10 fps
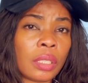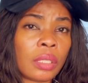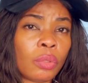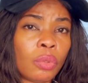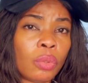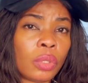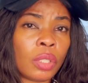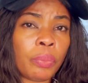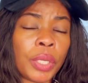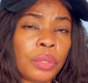you
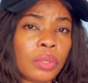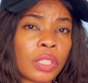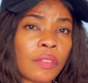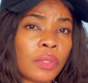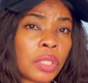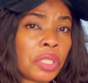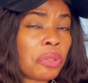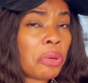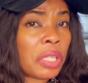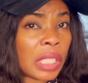they'll pay you seventeen
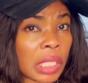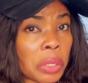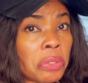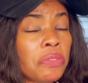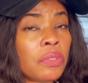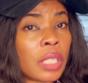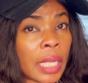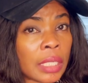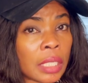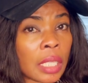or eighteen or even
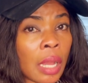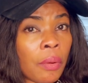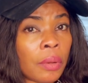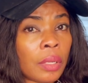nineteen hour